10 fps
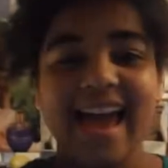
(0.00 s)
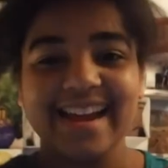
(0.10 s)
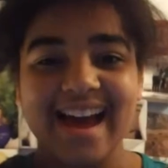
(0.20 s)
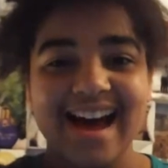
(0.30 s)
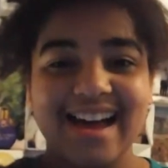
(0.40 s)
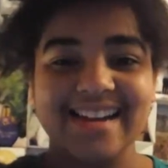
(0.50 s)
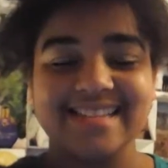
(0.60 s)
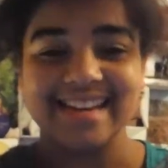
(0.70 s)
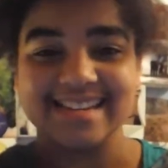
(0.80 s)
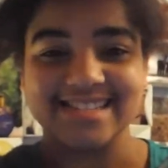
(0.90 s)
Hey
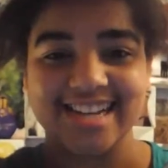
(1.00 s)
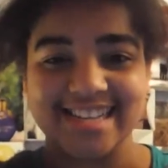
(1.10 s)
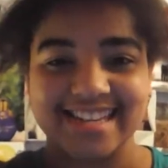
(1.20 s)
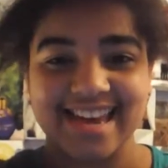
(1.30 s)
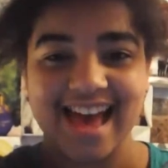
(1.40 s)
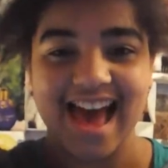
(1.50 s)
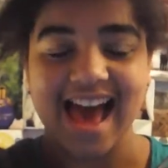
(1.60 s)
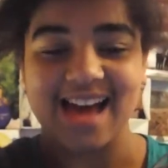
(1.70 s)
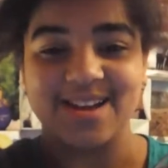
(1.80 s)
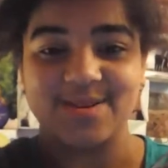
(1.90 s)
guys, it's Jessica
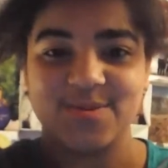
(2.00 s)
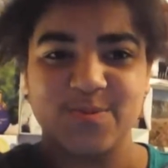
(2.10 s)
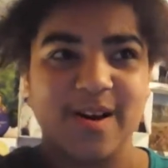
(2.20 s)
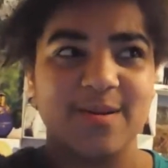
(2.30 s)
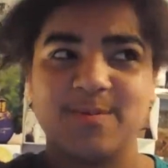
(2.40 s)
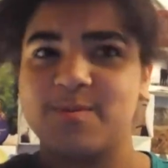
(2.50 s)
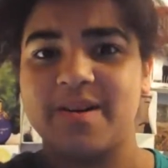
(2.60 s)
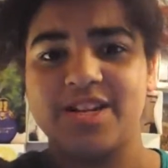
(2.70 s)
and welcome to my